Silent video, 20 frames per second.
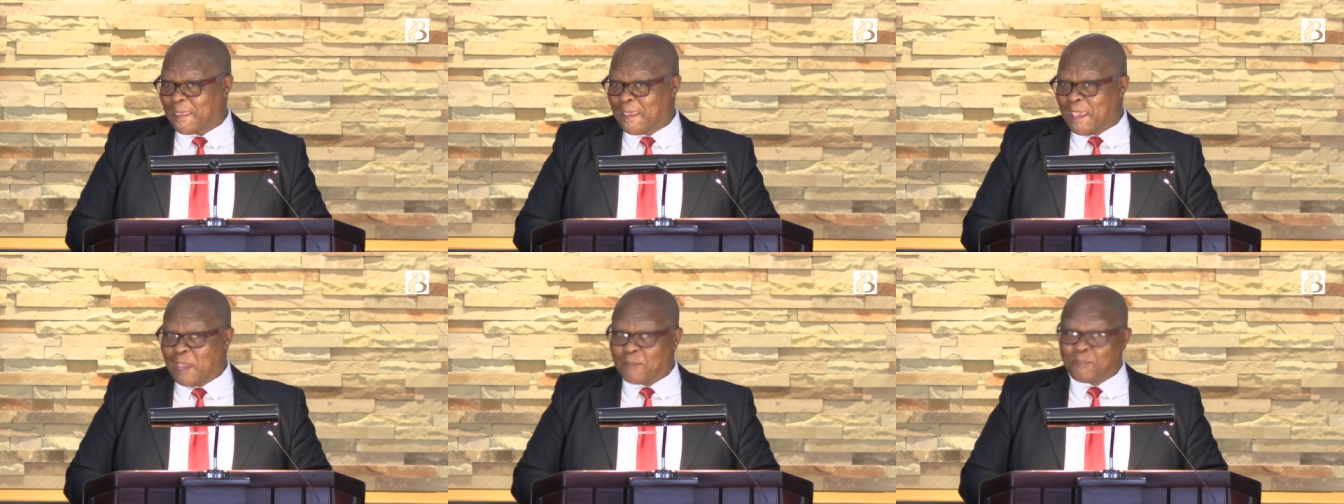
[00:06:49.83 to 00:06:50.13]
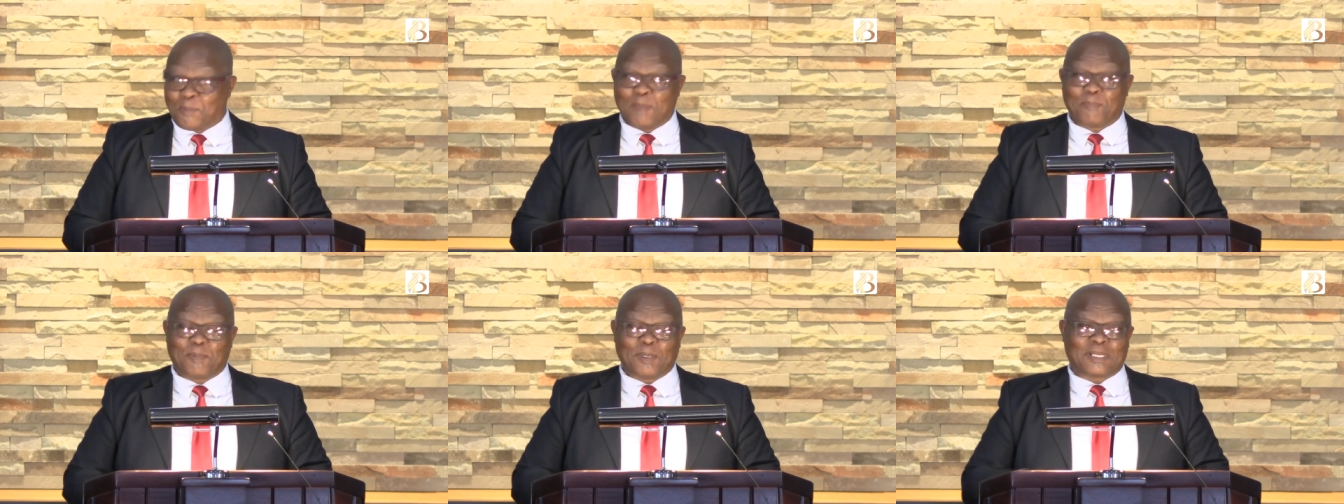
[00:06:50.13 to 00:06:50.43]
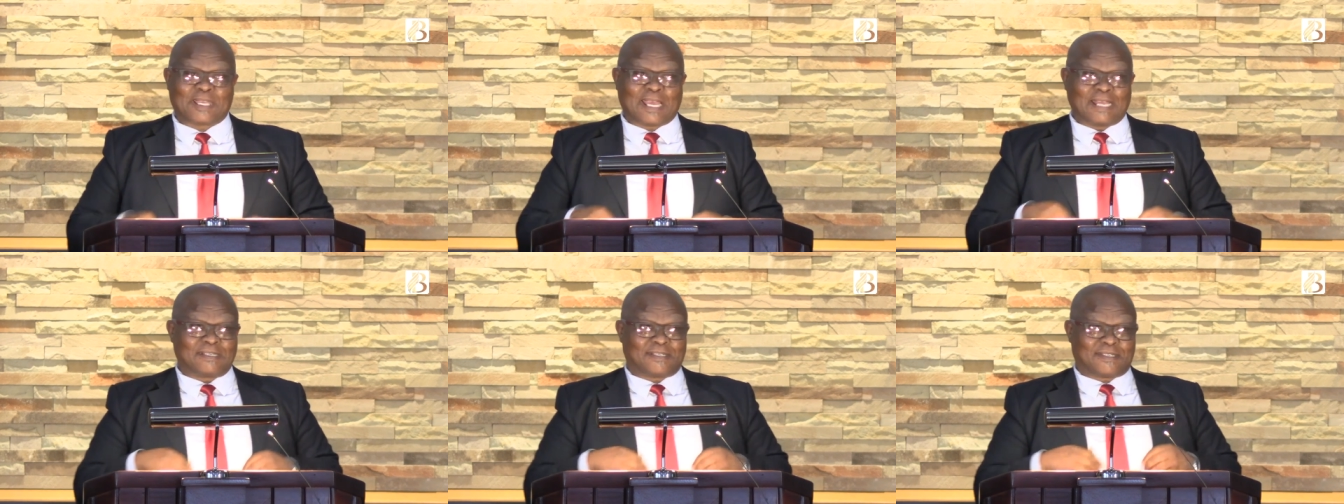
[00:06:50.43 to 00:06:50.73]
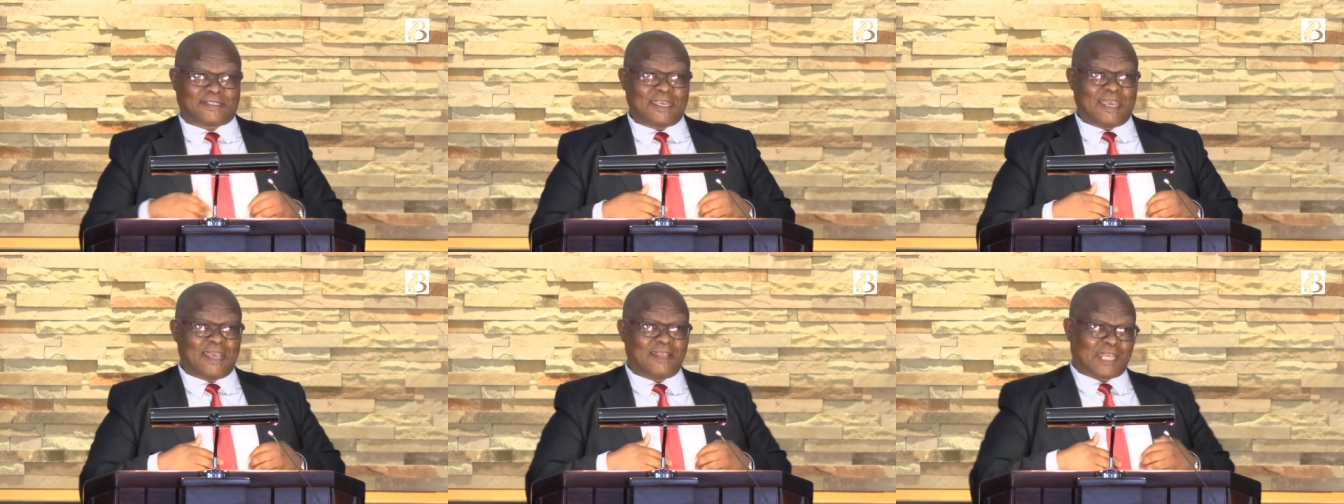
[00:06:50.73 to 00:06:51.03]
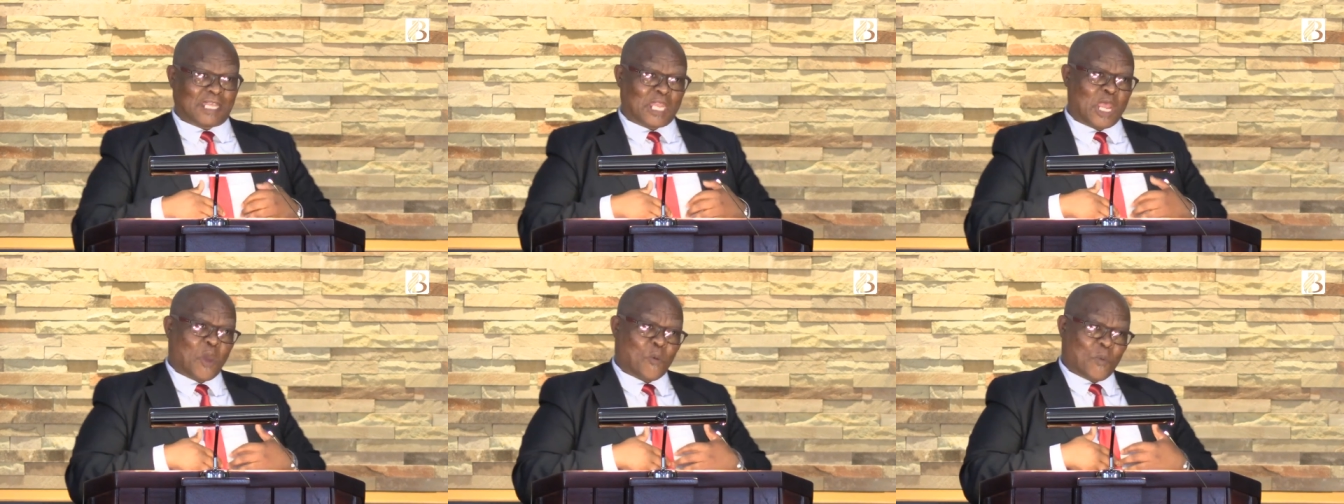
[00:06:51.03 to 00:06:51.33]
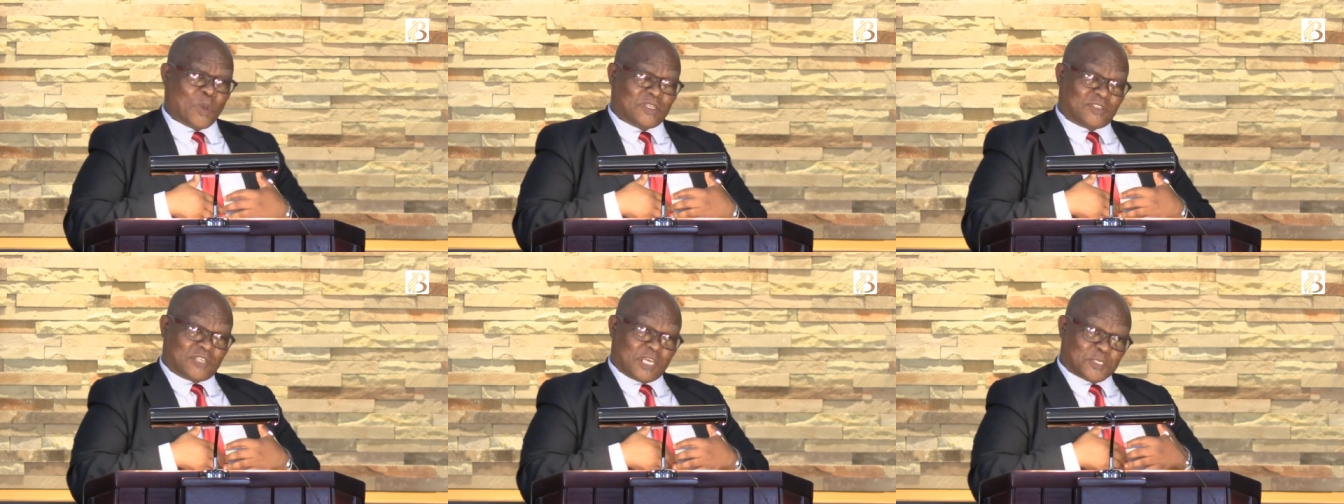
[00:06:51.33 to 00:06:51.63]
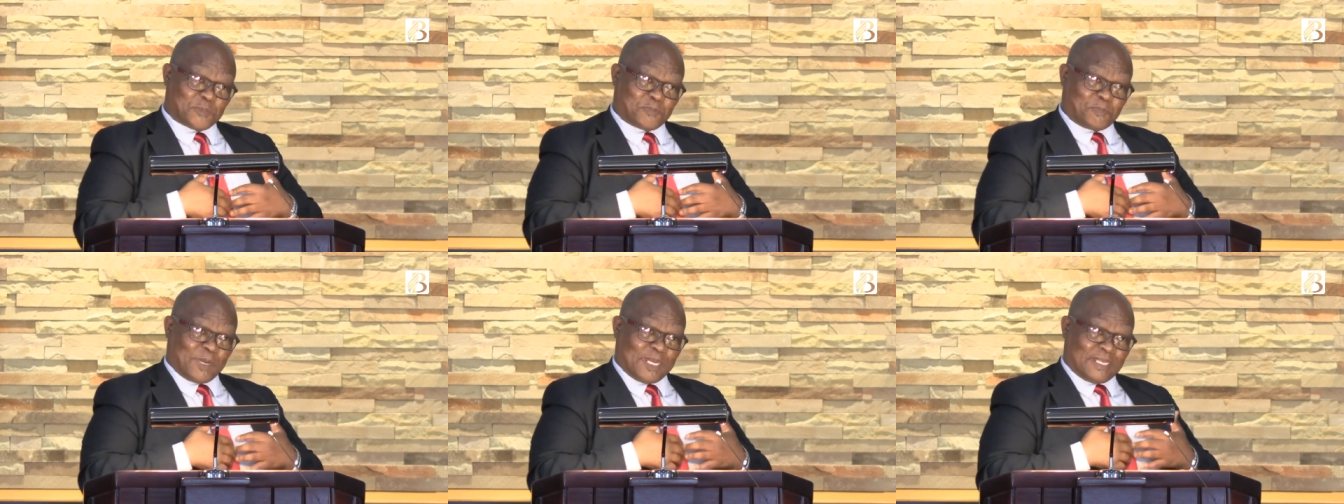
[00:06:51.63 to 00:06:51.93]
People can see that we
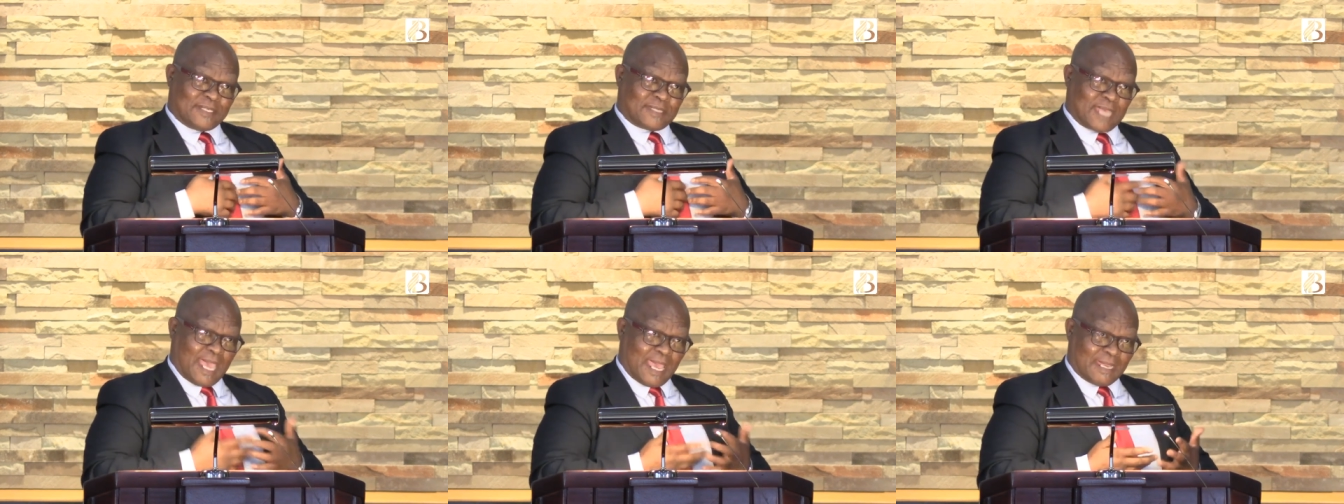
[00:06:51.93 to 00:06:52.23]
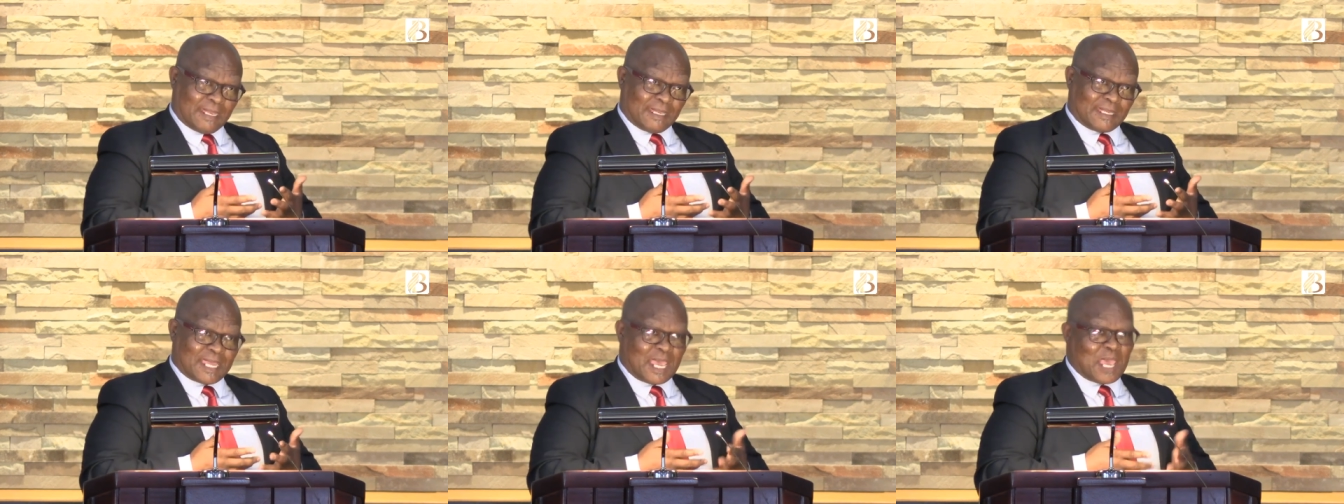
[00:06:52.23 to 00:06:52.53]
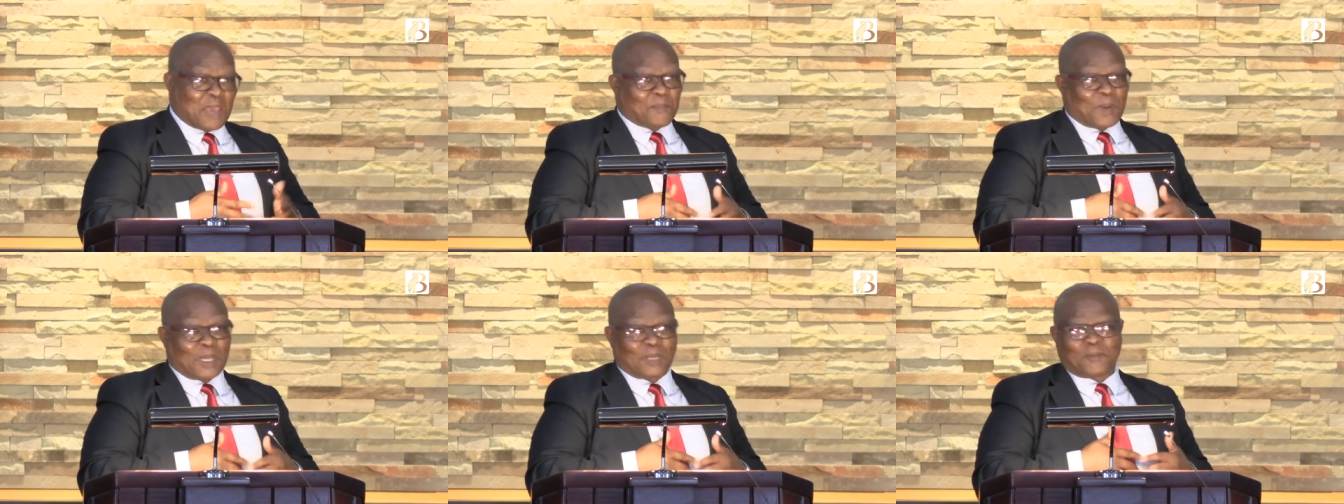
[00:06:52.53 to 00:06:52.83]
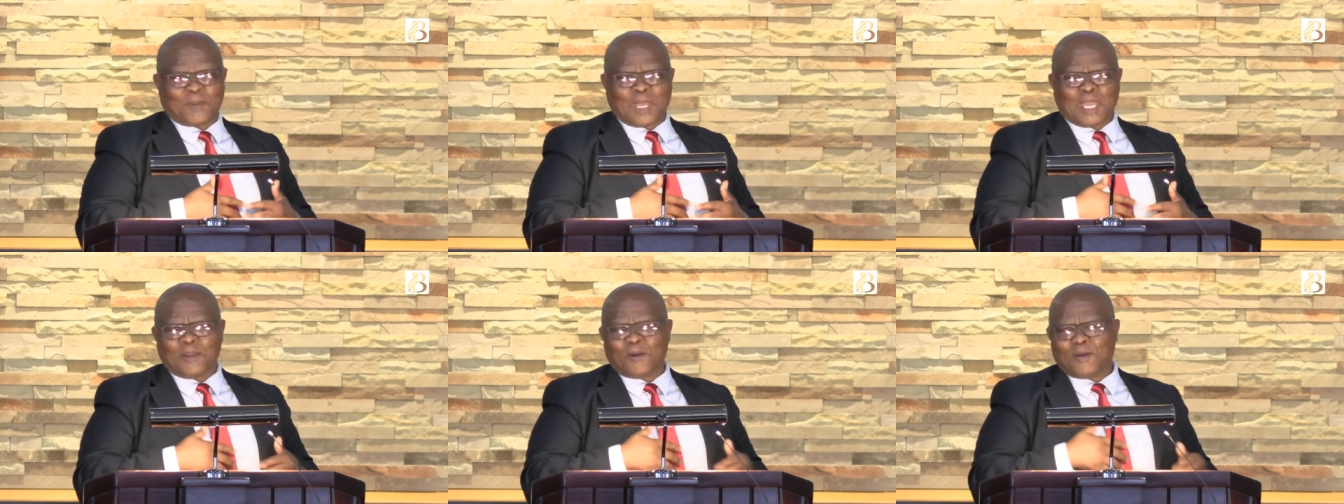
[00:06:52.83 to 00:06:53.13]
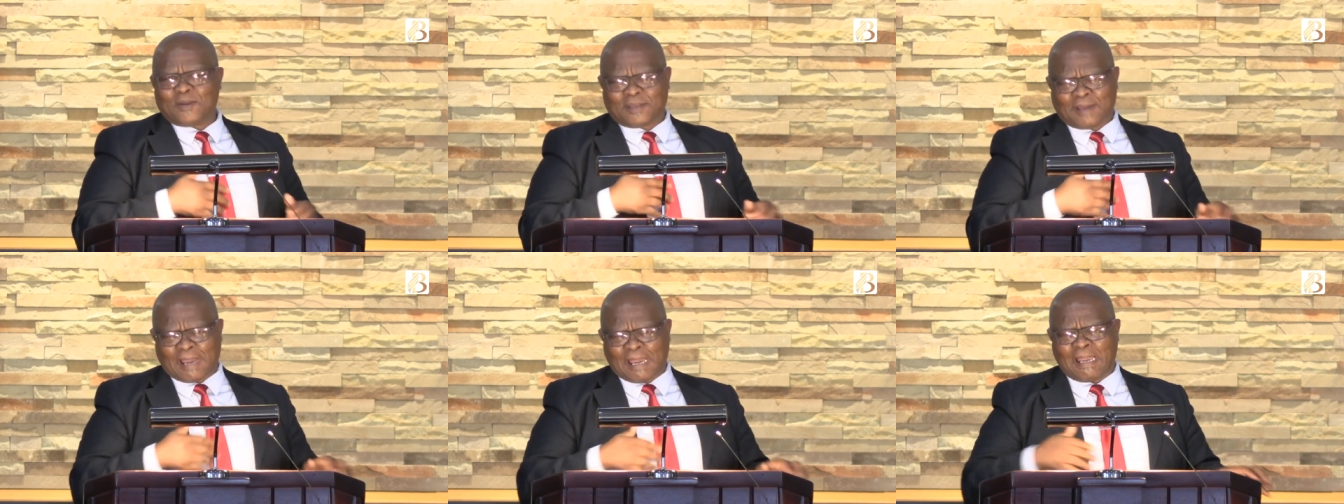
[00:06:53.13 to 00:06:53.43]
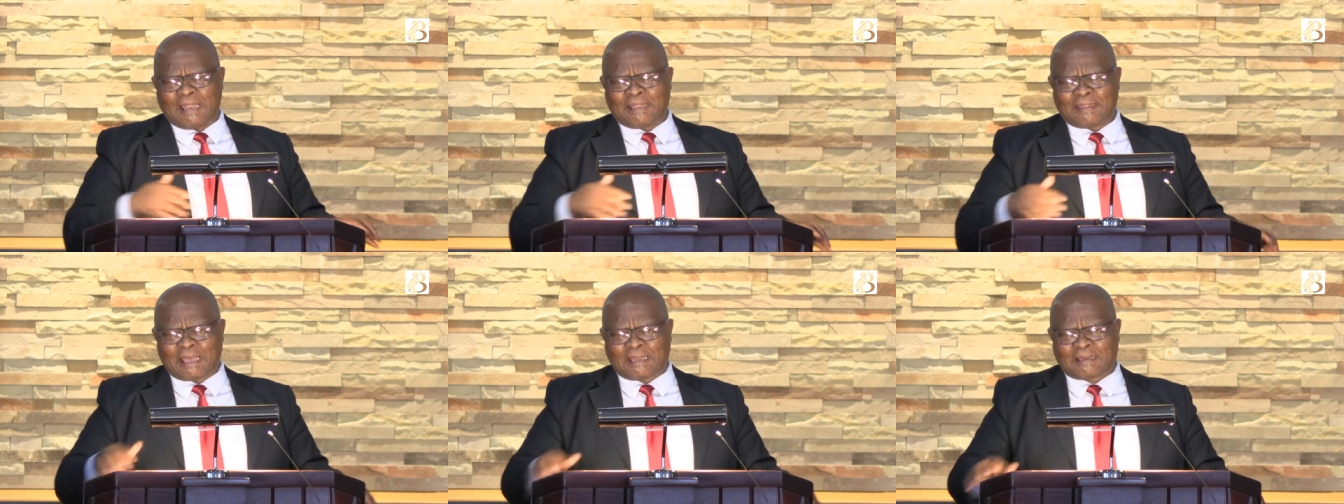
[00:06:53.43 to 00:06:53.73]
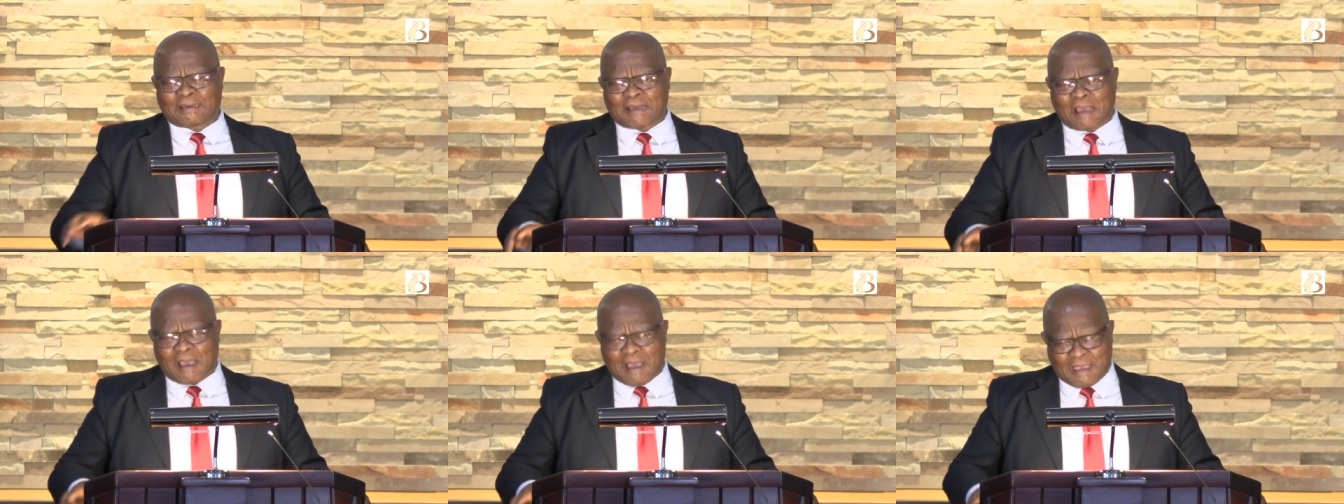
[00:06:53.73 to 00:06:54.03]
just pretend, but we are not really that
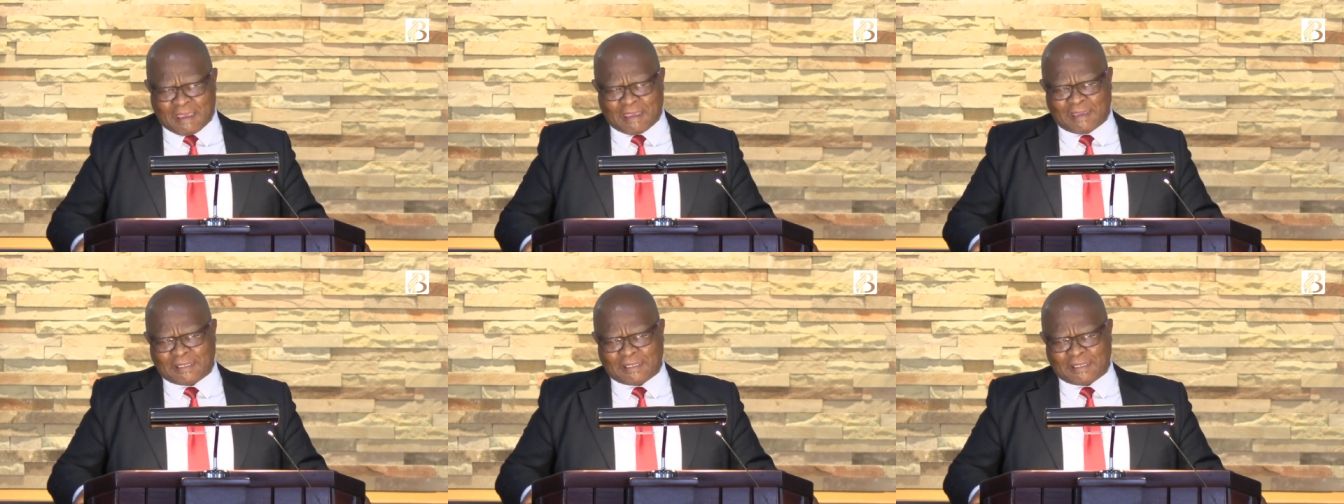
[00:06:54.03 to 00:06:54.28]
kind.